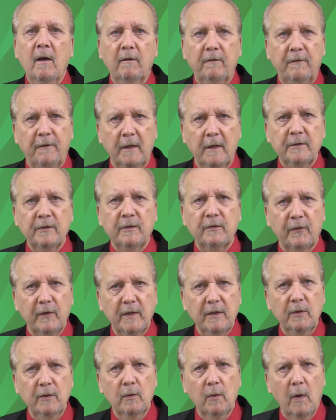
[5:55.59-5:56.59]
Funds for
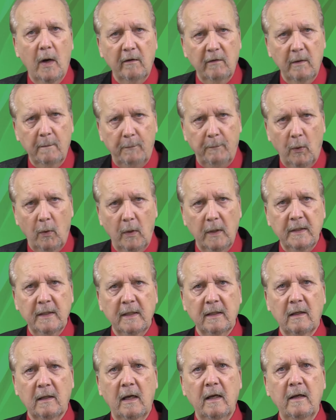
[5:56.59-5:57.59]
you are important
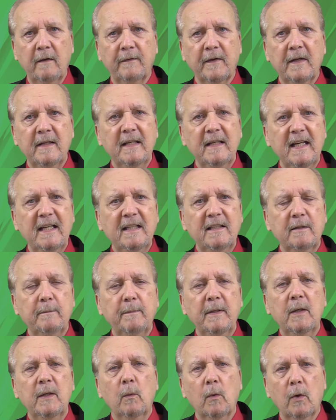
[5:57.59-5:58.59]
in life and need to
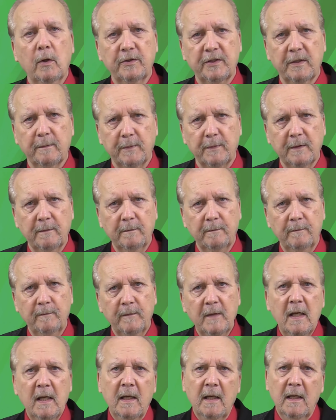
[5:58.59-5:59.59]
be worshipped.
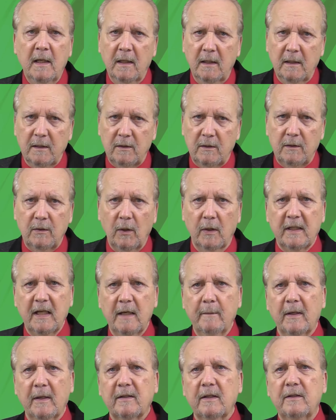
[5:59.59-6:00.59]

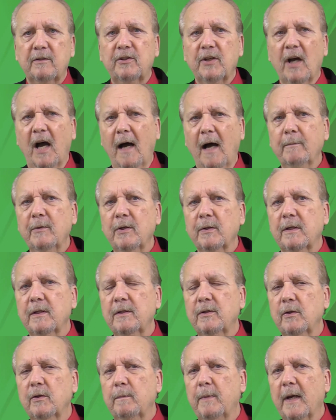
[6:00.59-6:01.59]
Talking about the job you
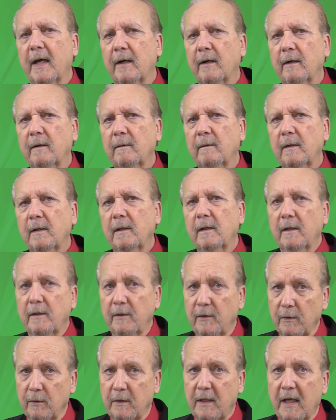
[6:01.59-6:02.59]
can do better,
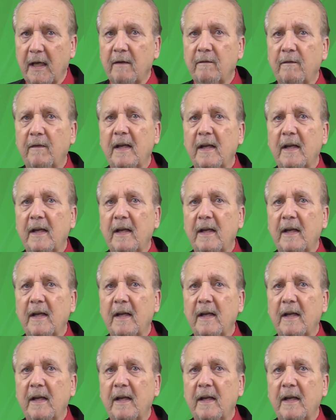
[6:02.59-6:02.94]
you can